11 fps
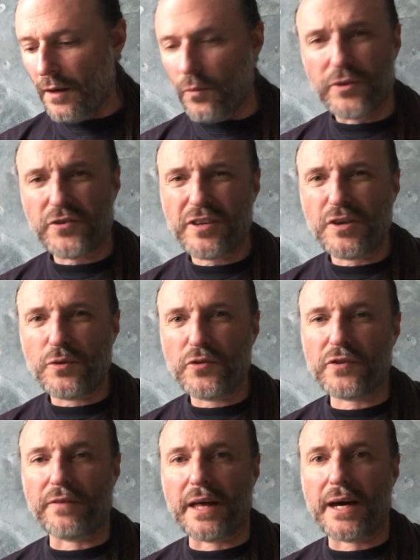What's the use
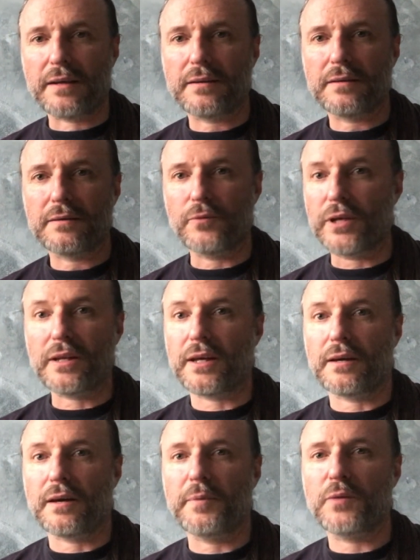of that,
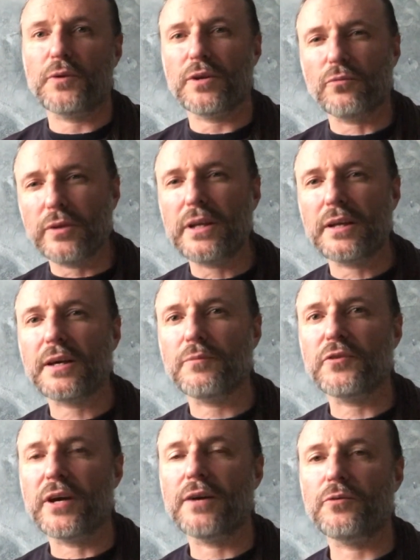really? I mean, when it really comes
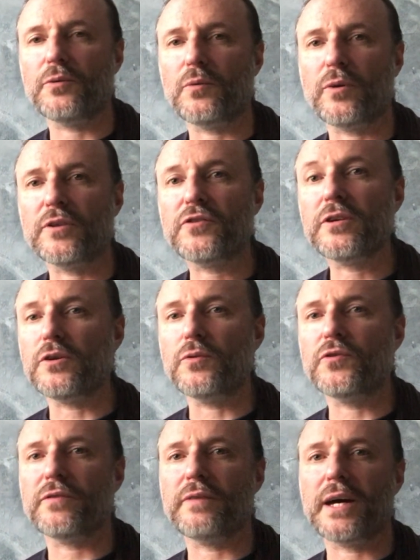down to it, what's the
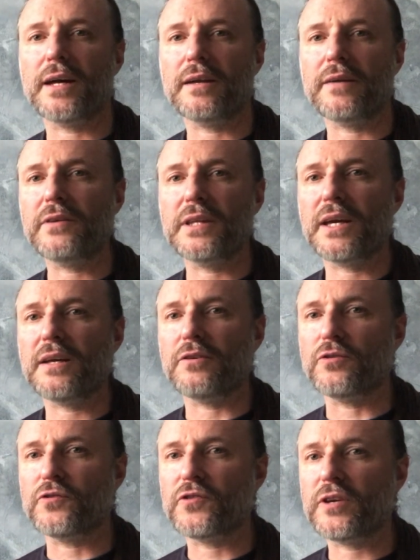use of that? Even then,
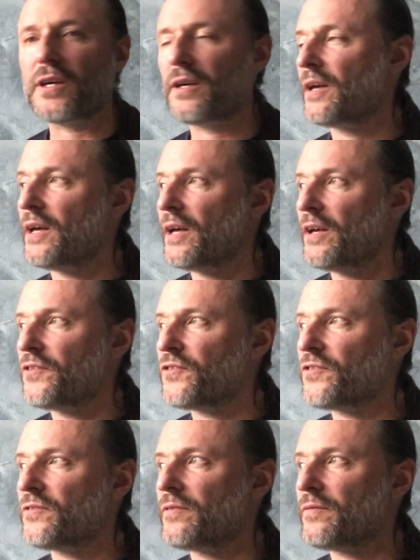you're seeing
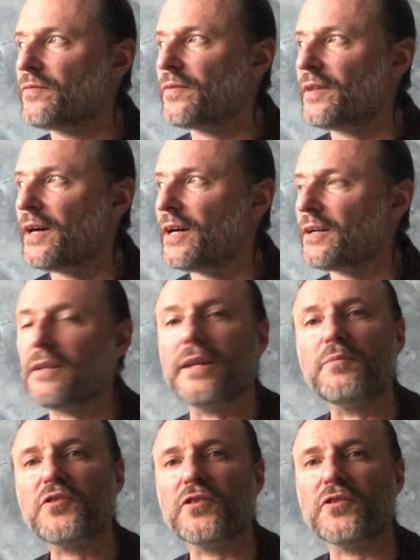
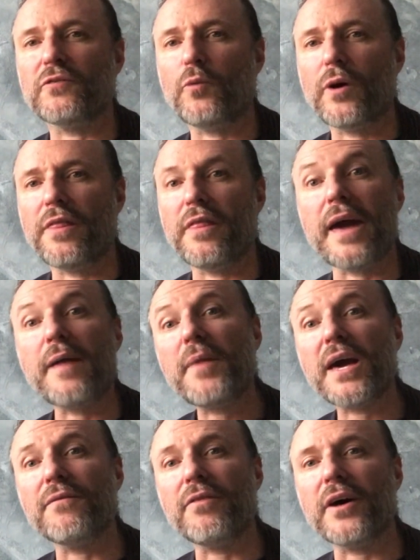glimpses of what they may
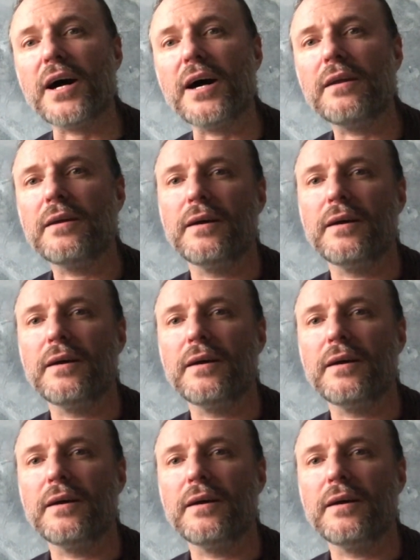have thought,